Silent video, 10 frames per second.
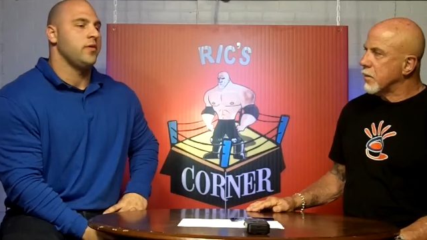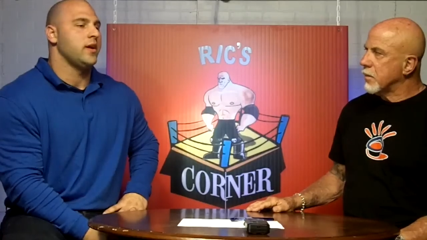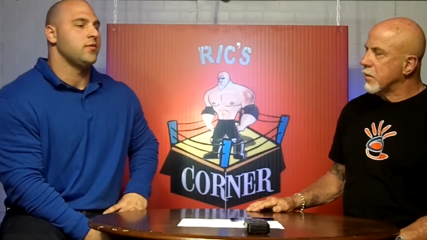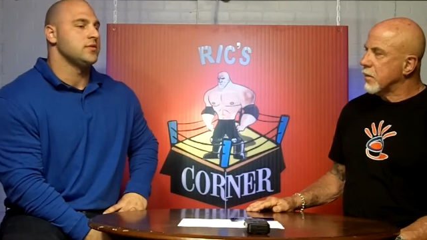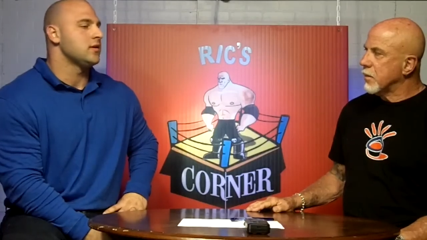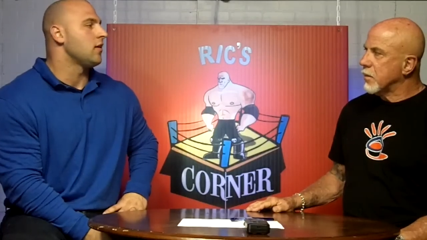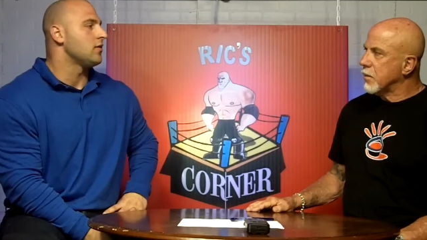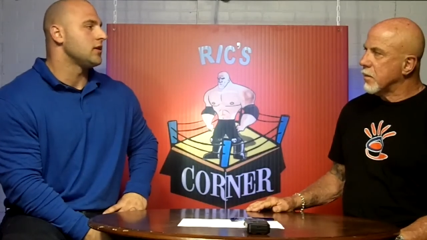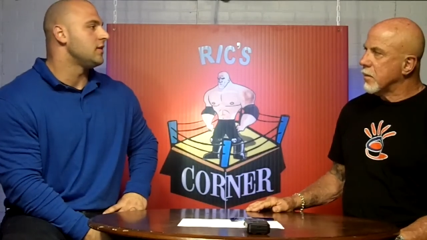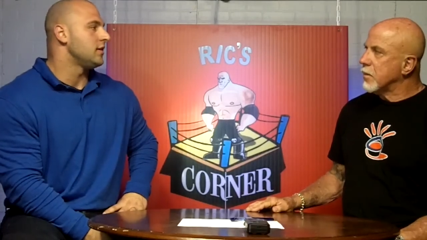Speaker 1: when I was in
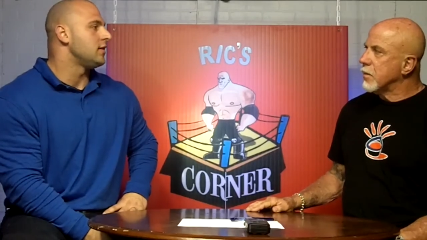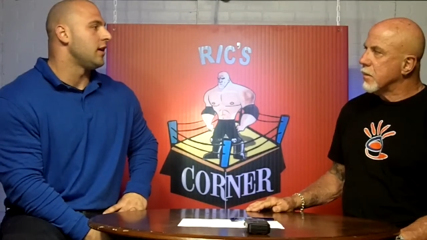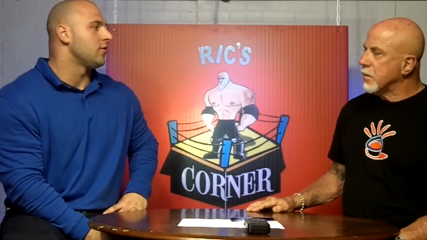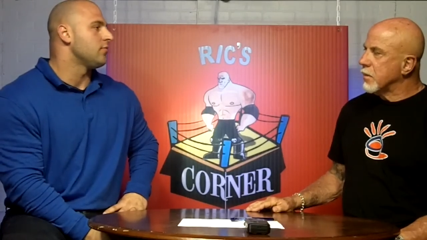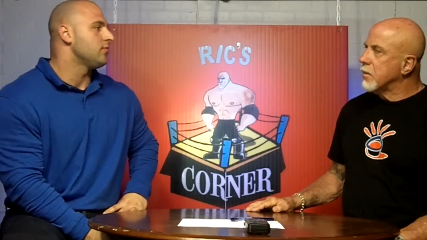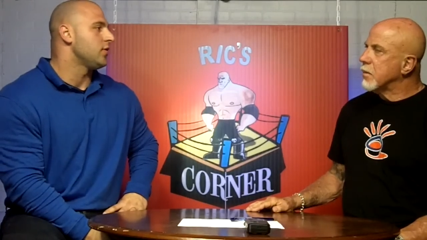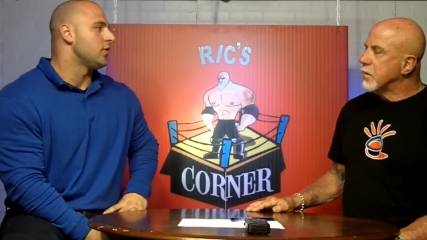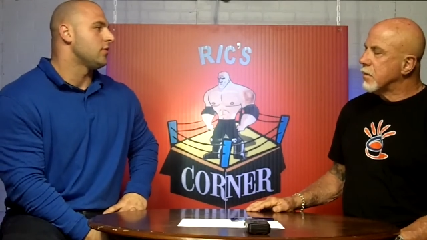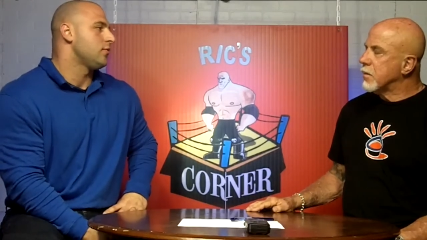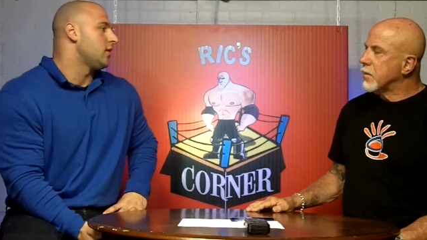college, I did take them. You
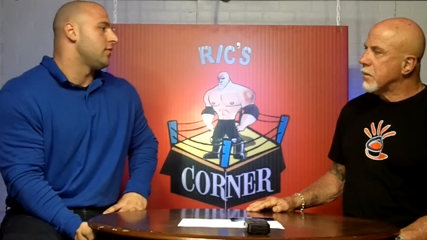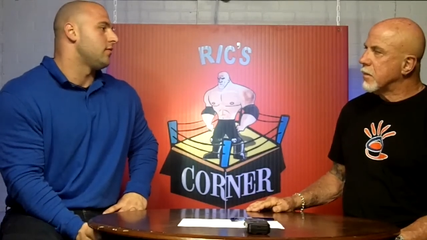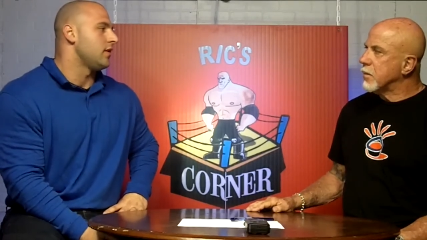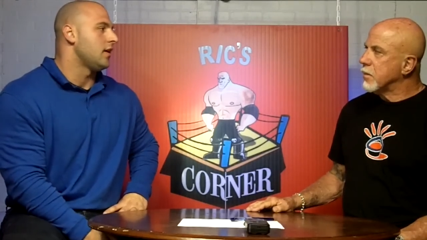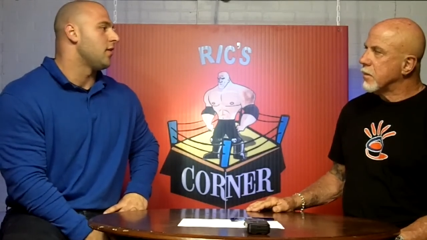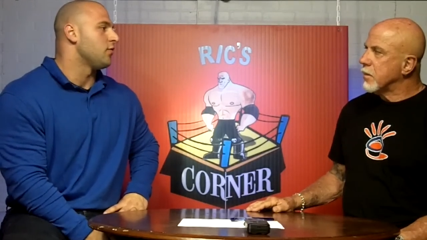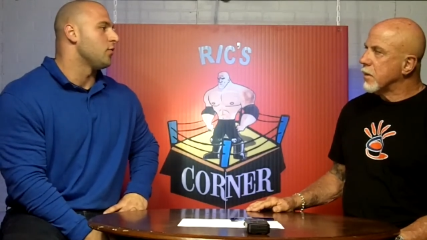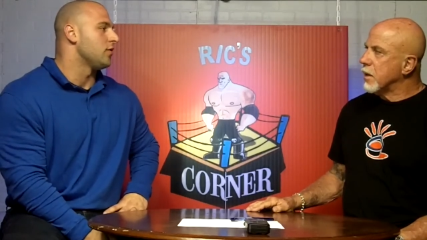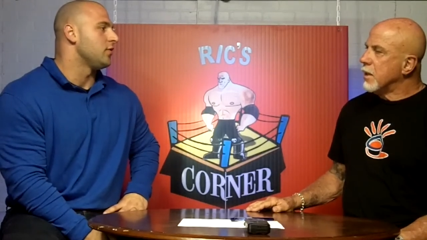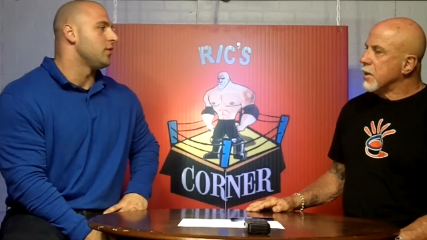know,
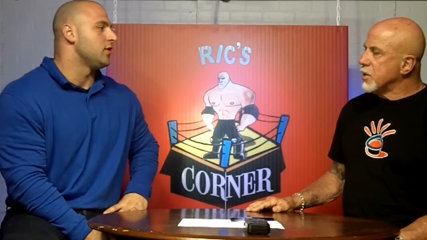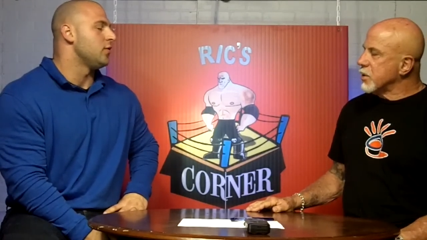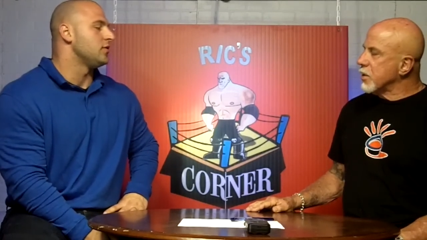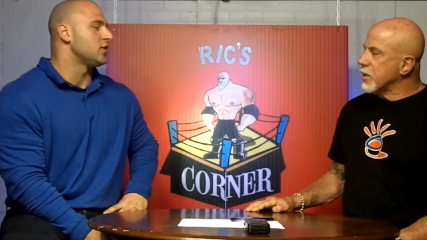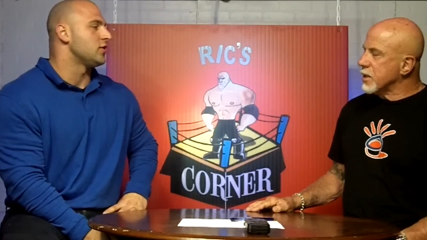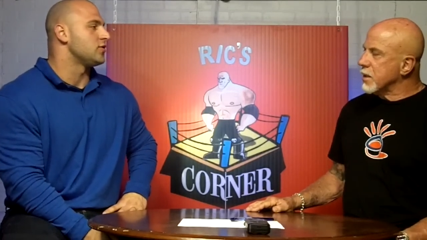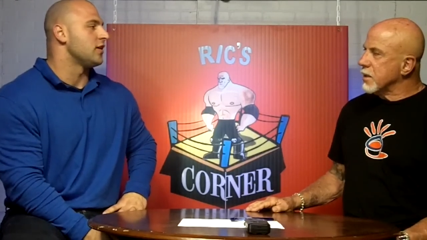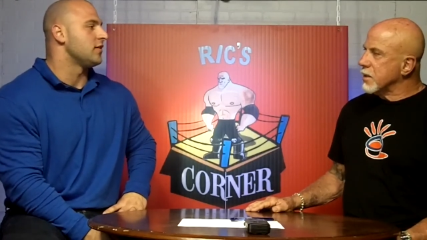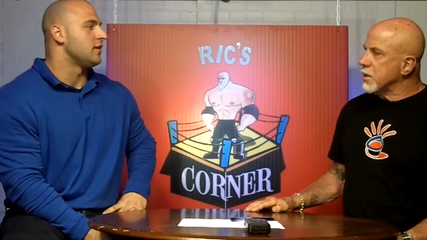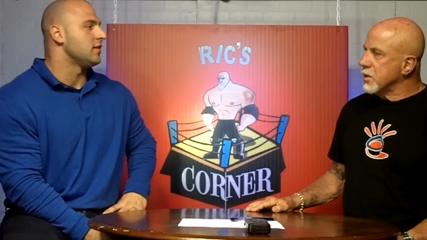everyone we, we started it,
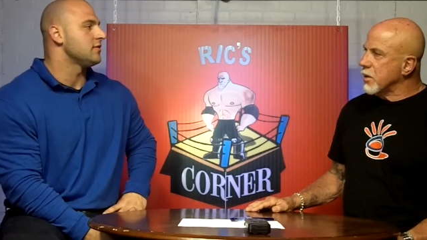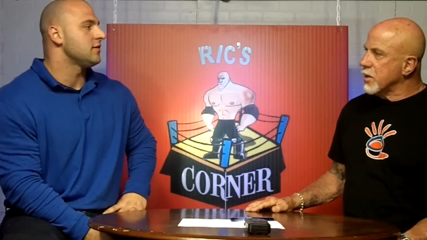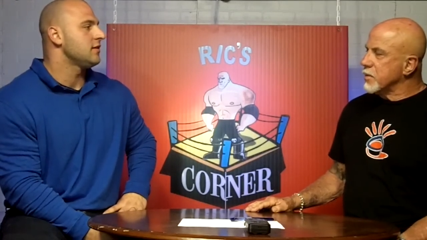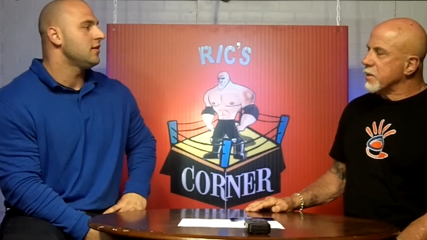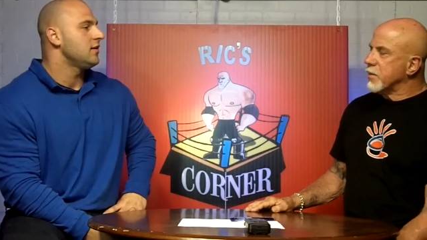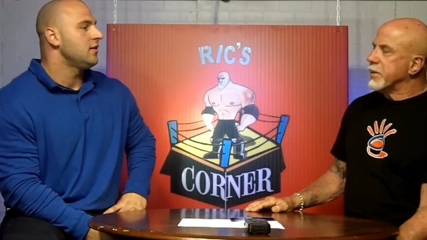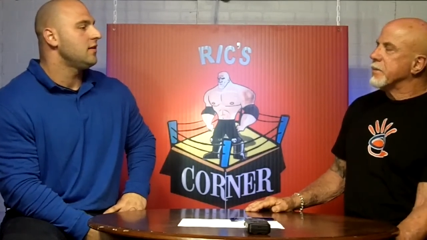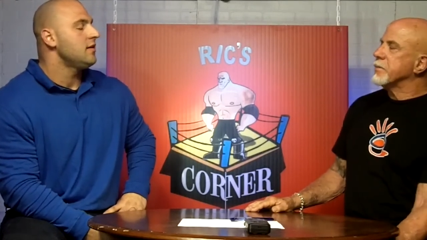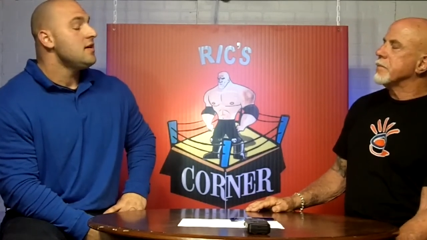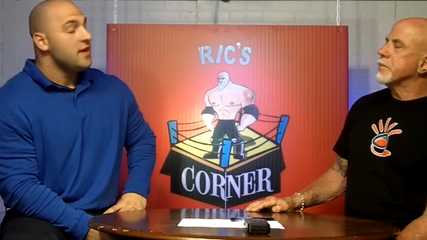trying. Did you notice much from it?
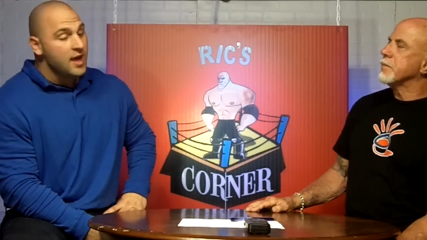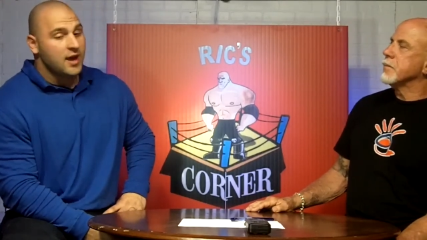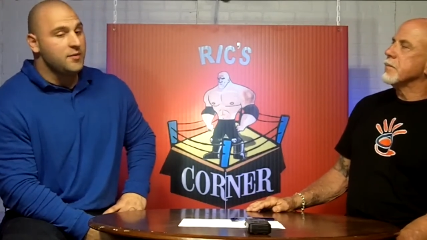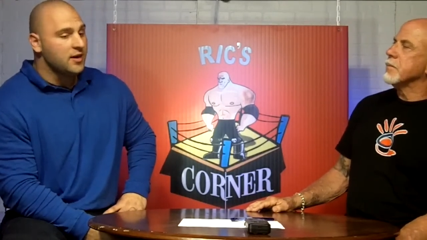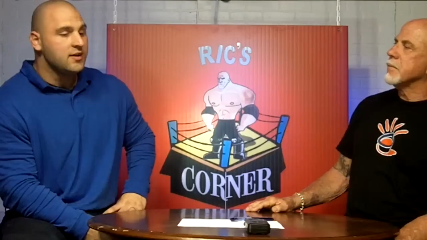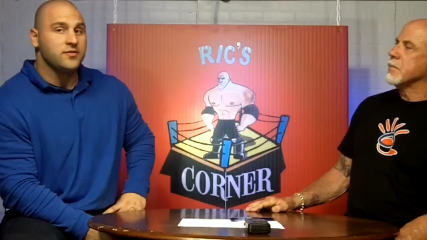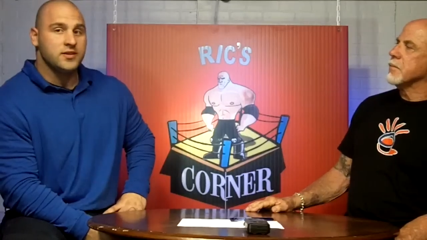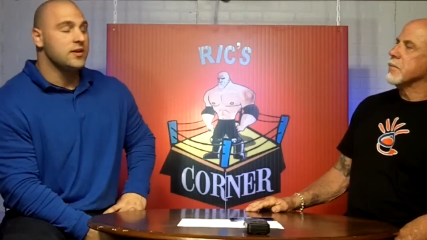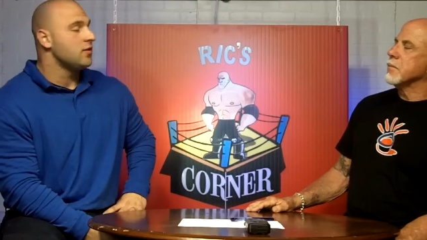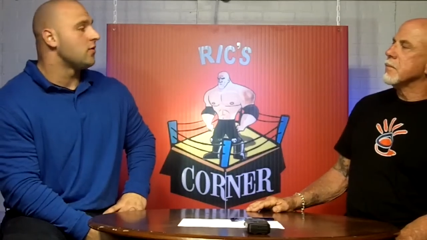Yeah, I mean, I
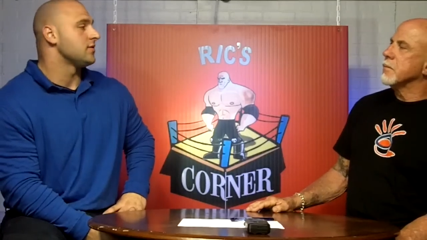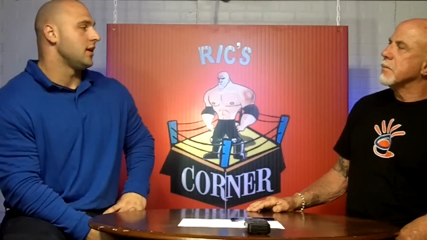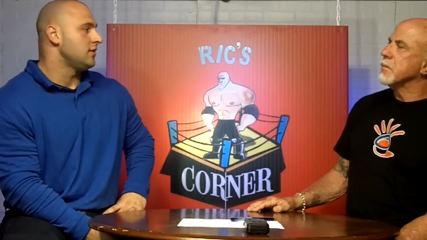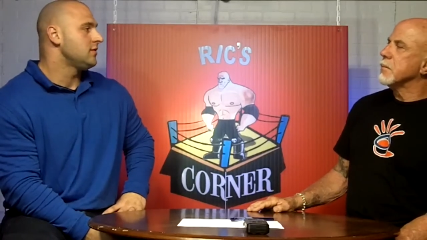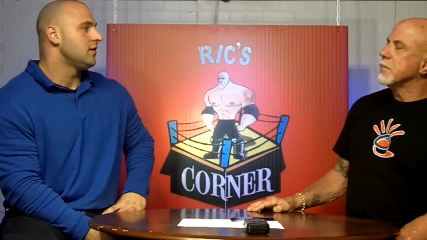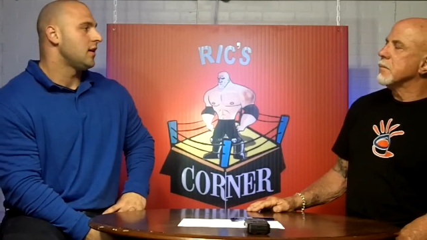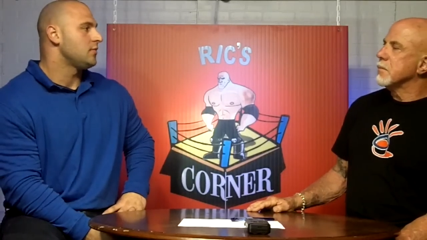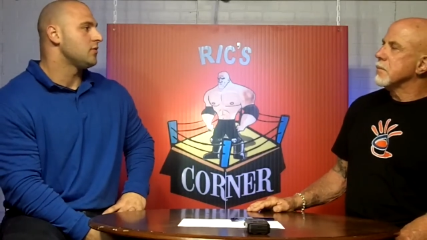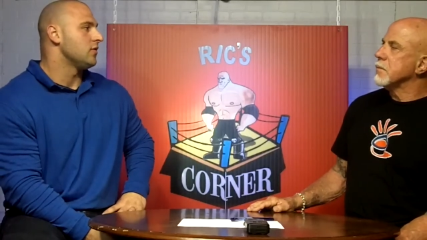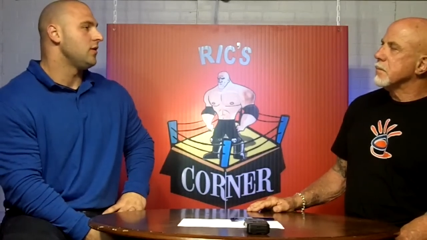definitely did notice gains,
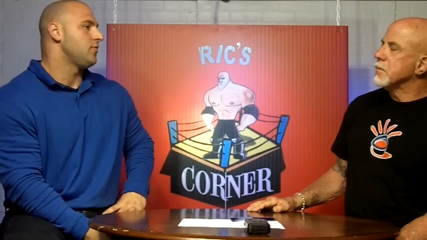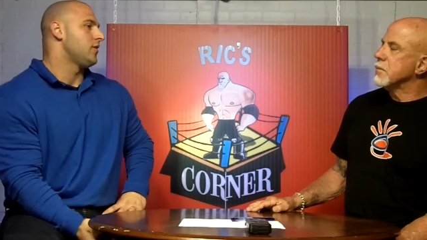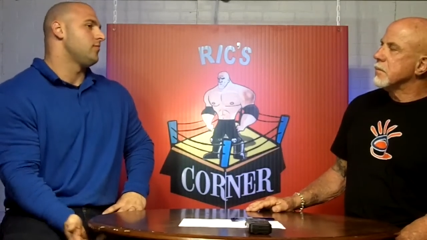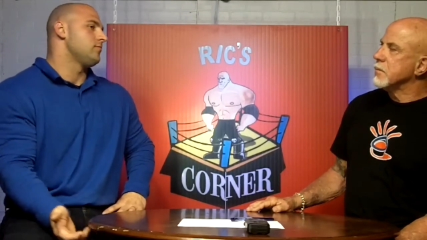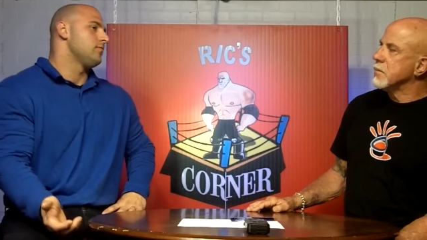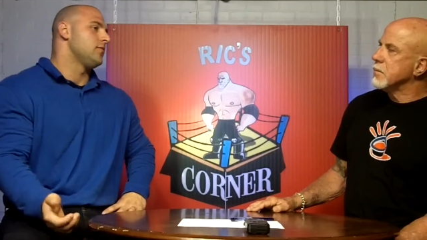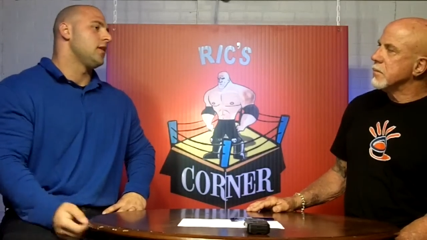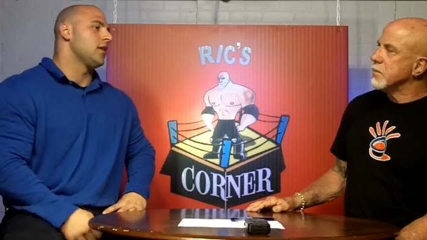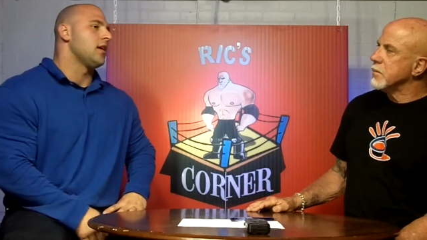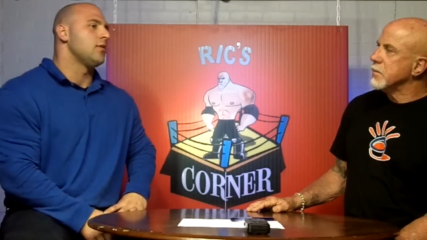absolutely. But
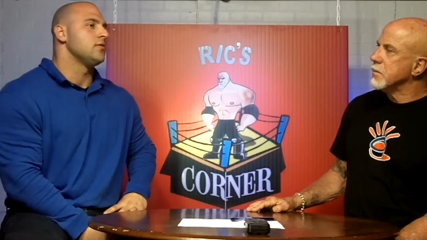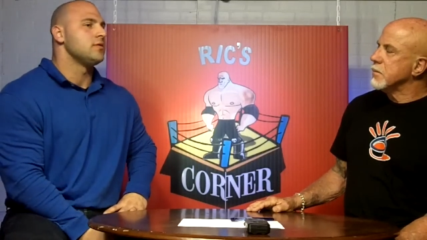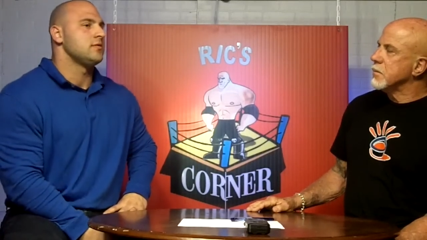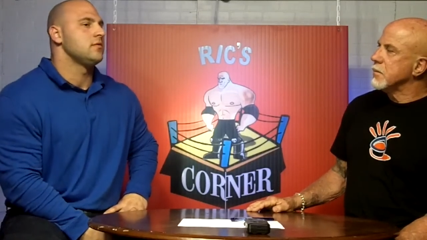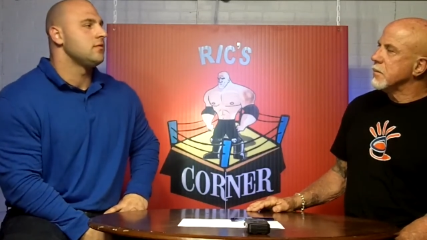then again, I was